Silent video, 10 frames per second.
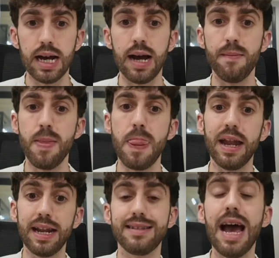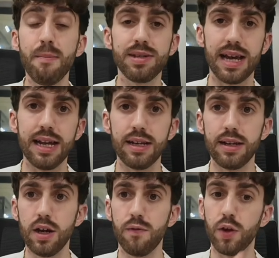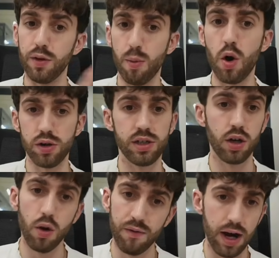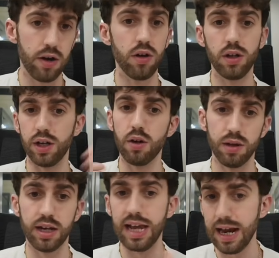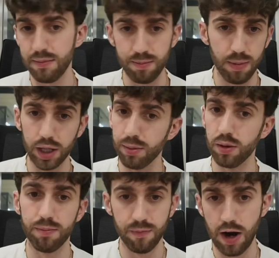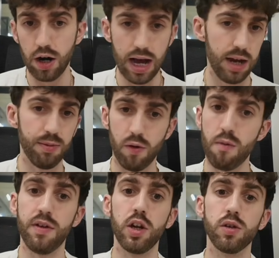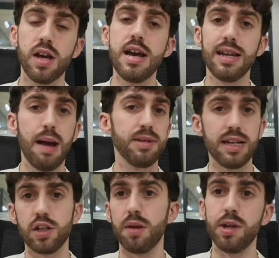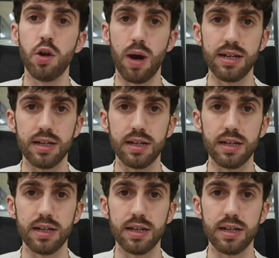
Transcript: And then 10% for the models that are going viral, that are getting multiple viral high performing videos, 10% is going to be new